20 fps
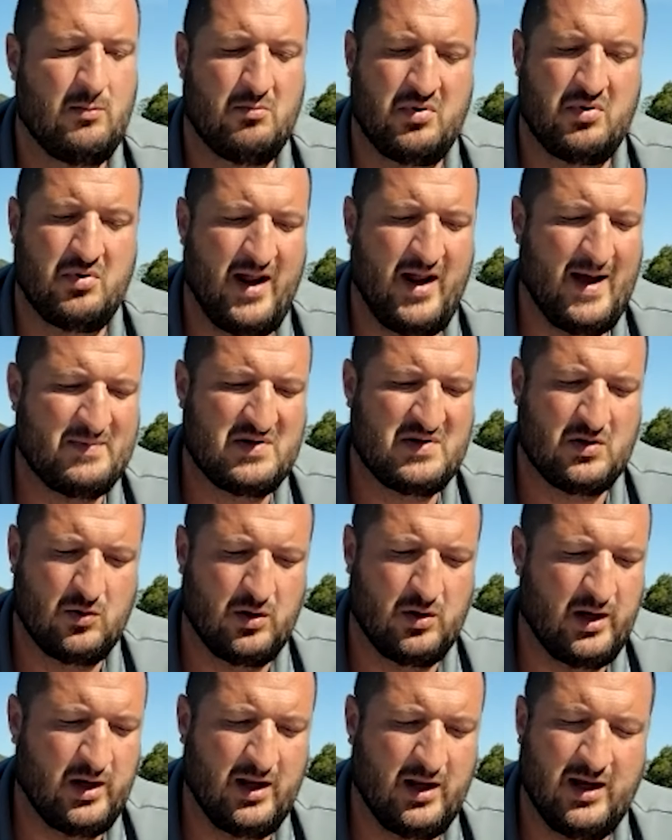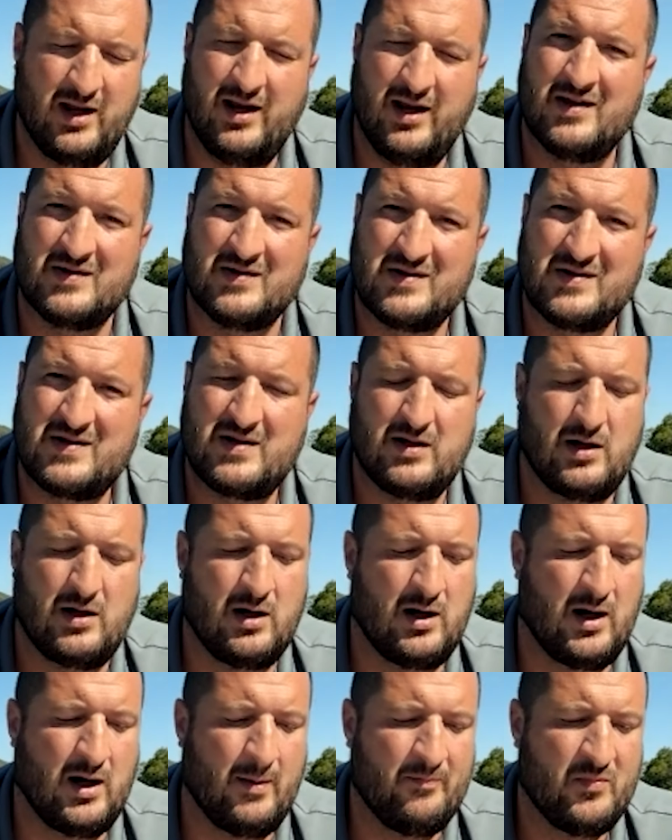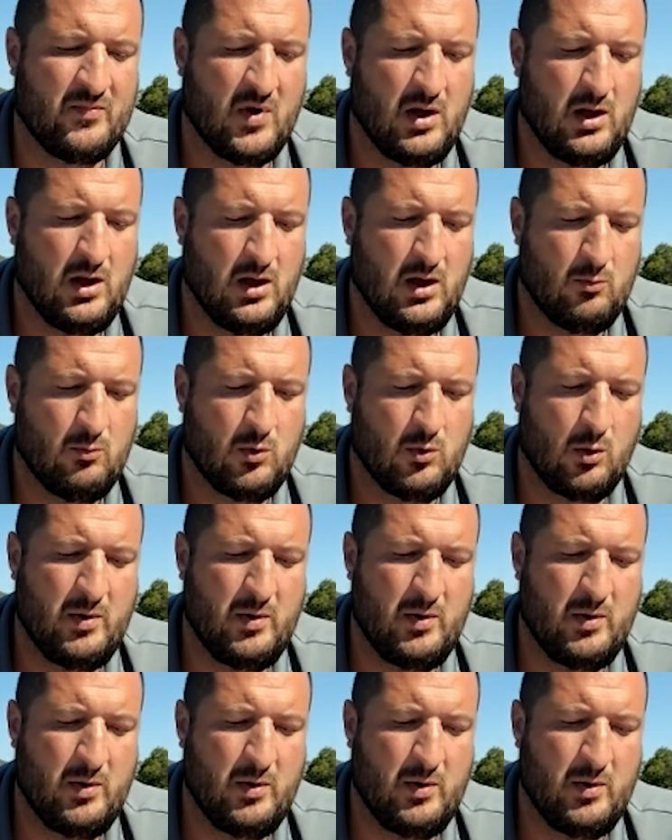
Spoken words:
But absolutely, it is. What